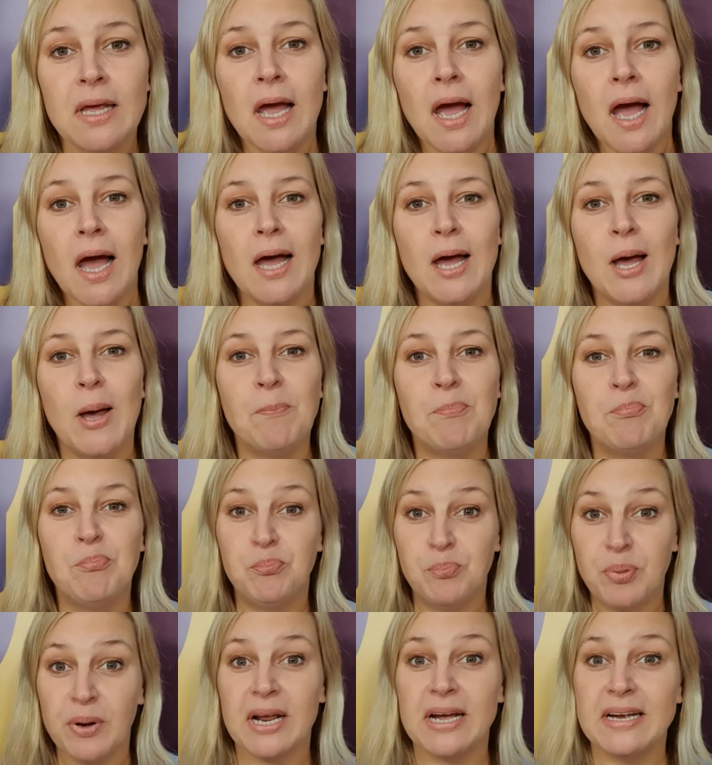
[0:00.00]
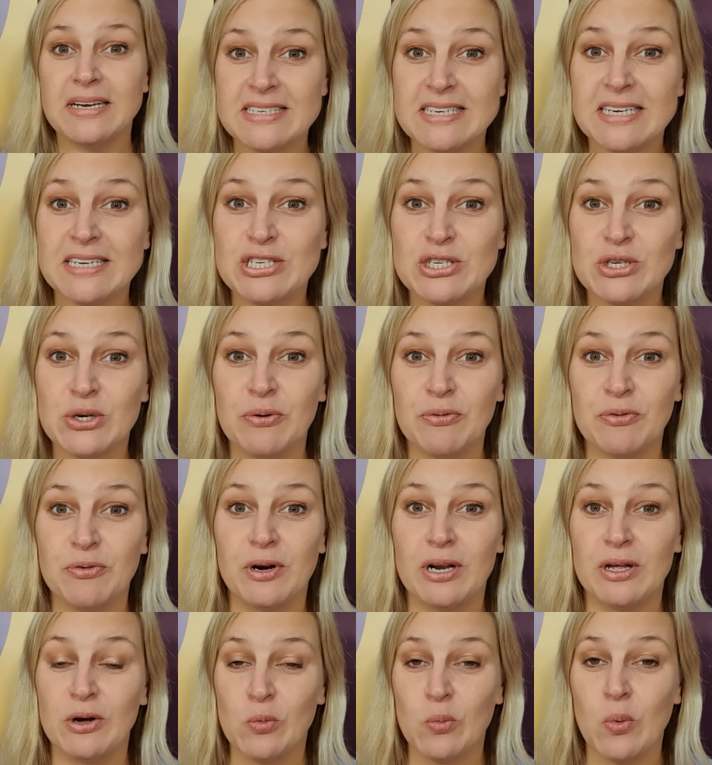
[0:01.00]
But I did do it for a
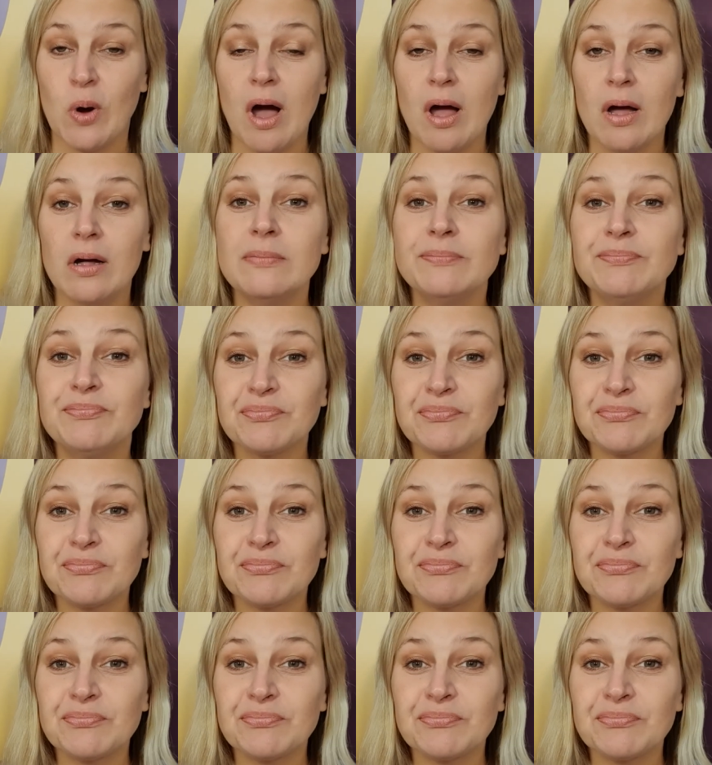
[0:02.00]
little while.